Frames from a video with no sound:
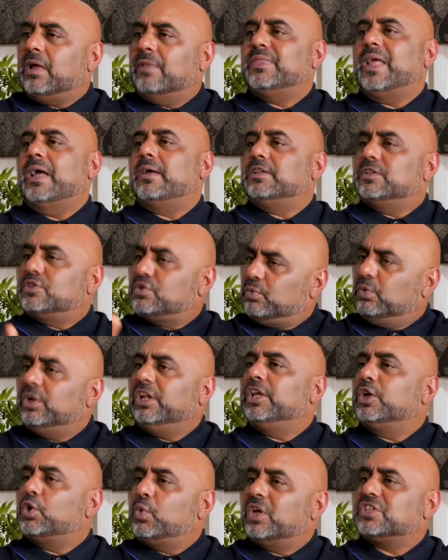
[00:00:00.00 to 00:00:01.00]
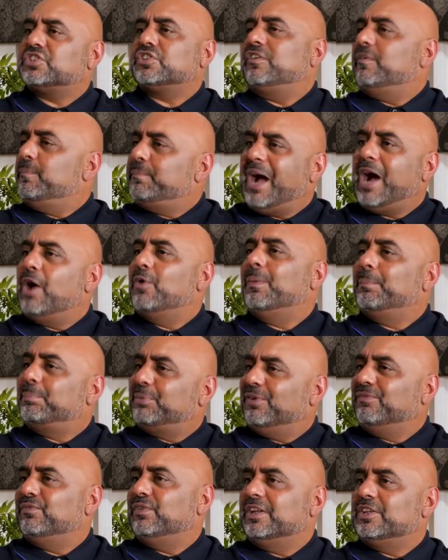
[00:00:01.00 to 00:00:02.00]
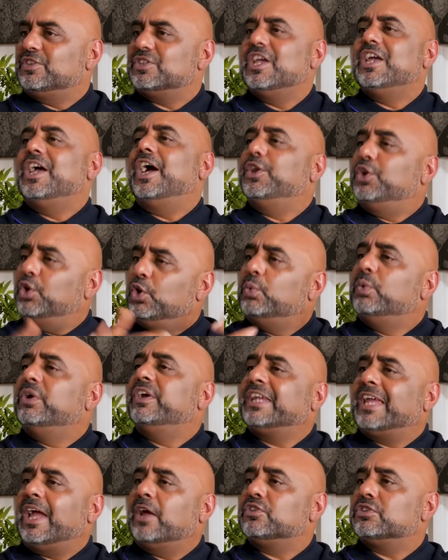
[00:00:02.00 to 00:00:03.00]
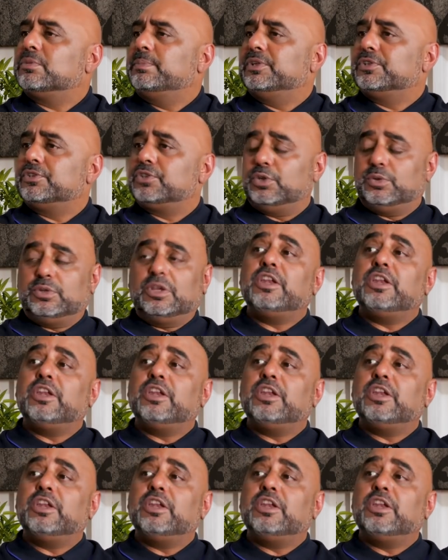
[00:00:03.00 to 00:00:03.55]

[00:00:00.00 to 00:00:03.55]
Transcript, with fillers: And that is a really a question of power and privilege and who we're accountable to.